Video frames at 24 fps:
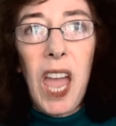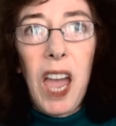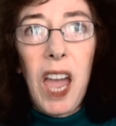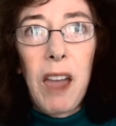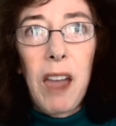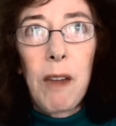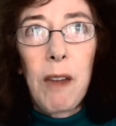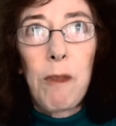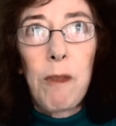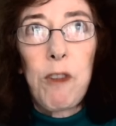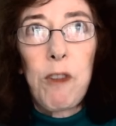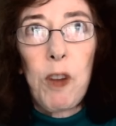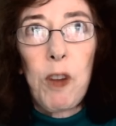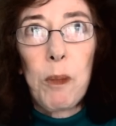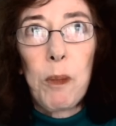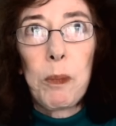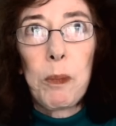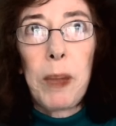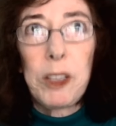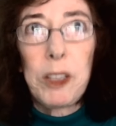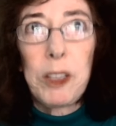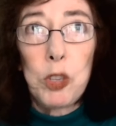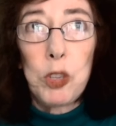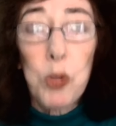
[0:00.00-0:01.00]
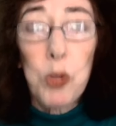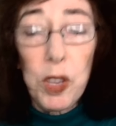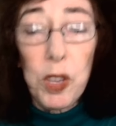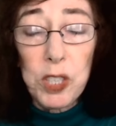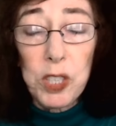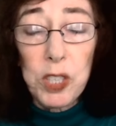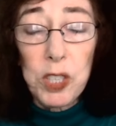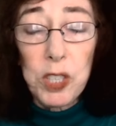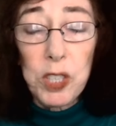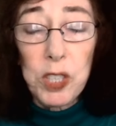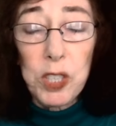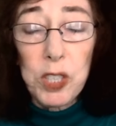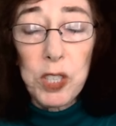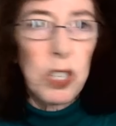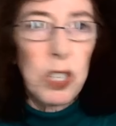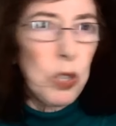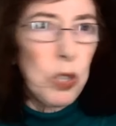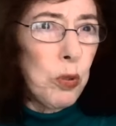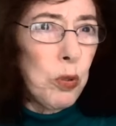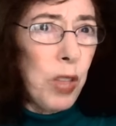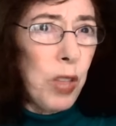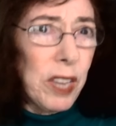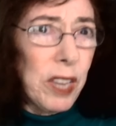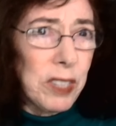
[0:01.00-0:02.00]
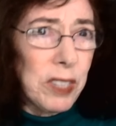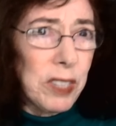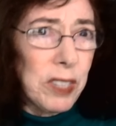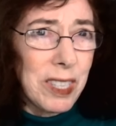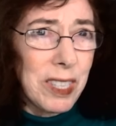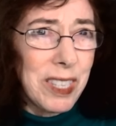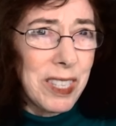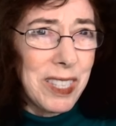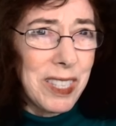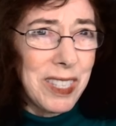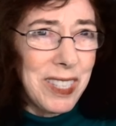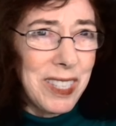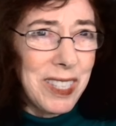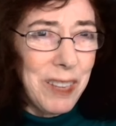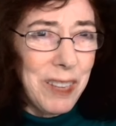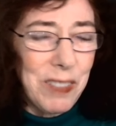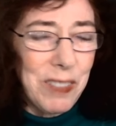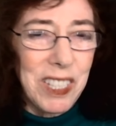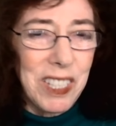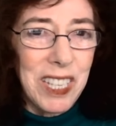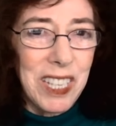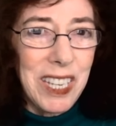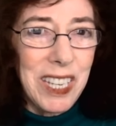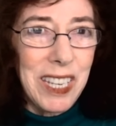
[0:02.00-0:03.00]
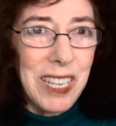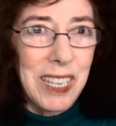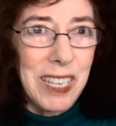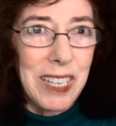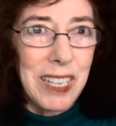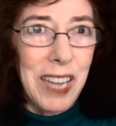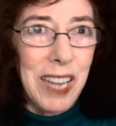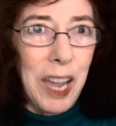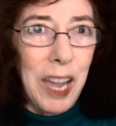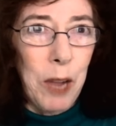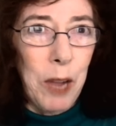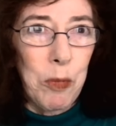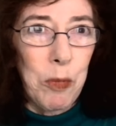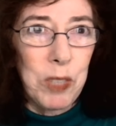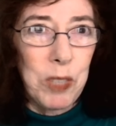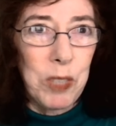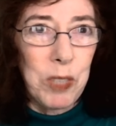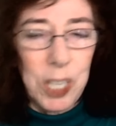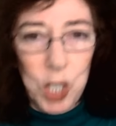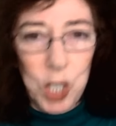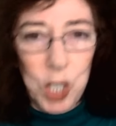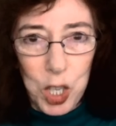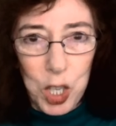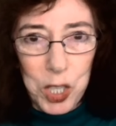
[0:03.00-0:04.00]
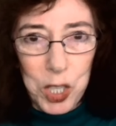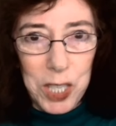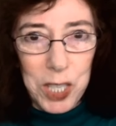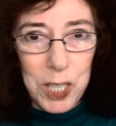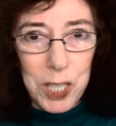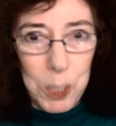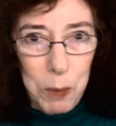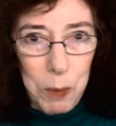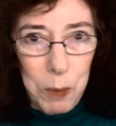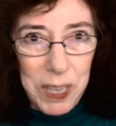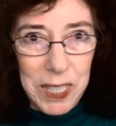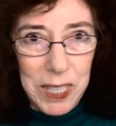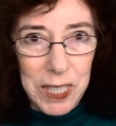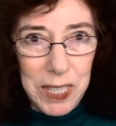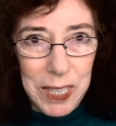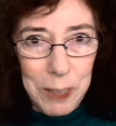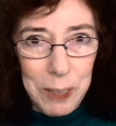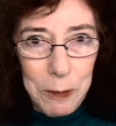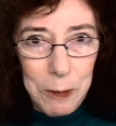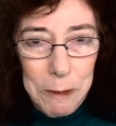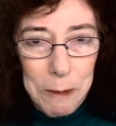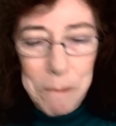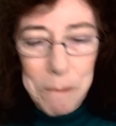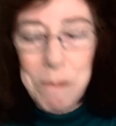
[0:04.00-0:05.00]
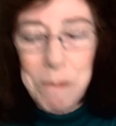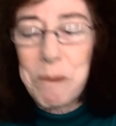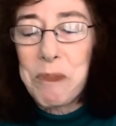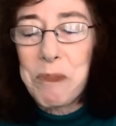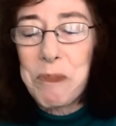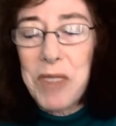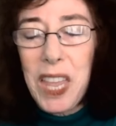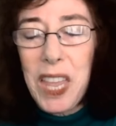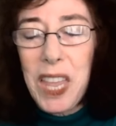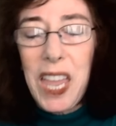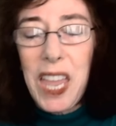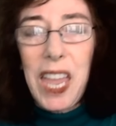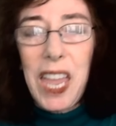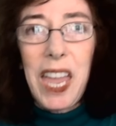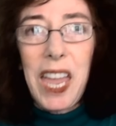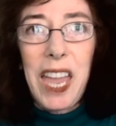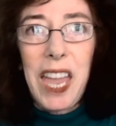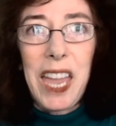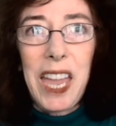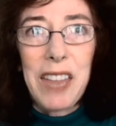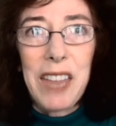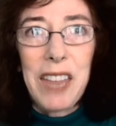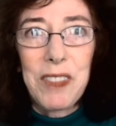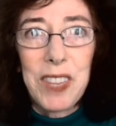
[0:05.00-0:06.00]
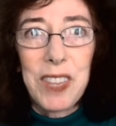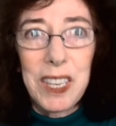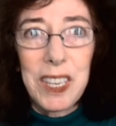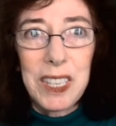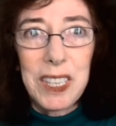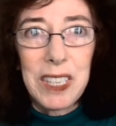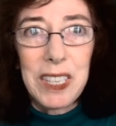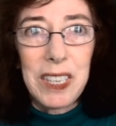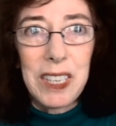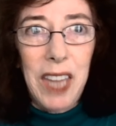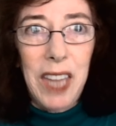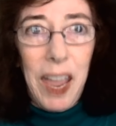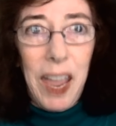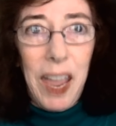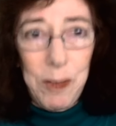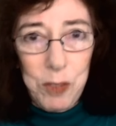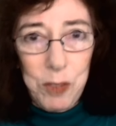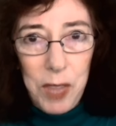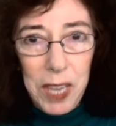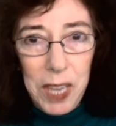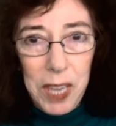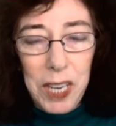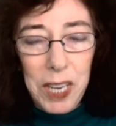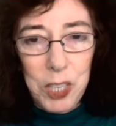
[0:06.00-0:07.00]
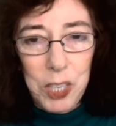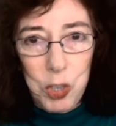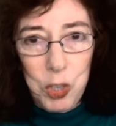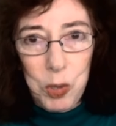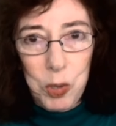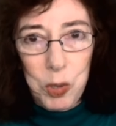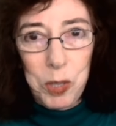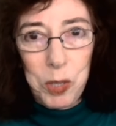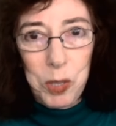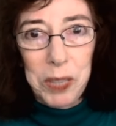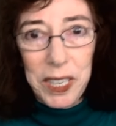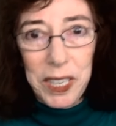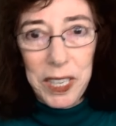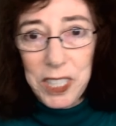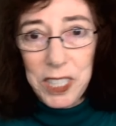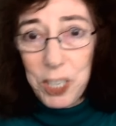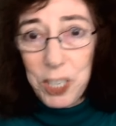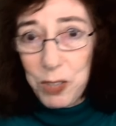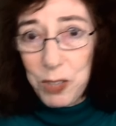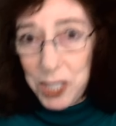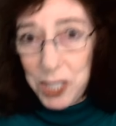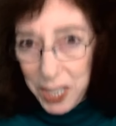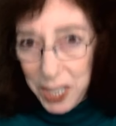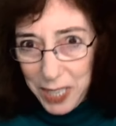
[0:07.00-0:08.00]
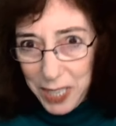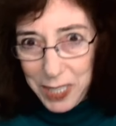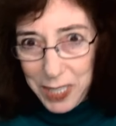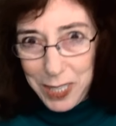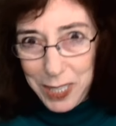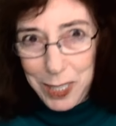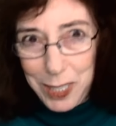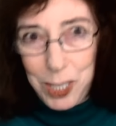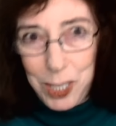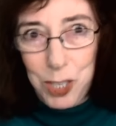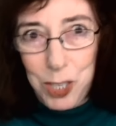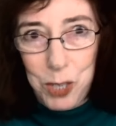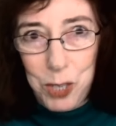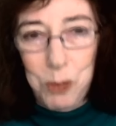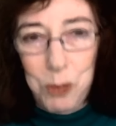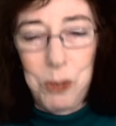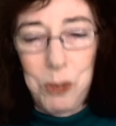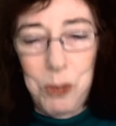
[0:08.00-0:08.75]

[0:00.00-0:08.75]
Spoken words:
From about 2003 to 2017, I was at Johnson Space Center. And then after that, I joined the Planetary Science Institute.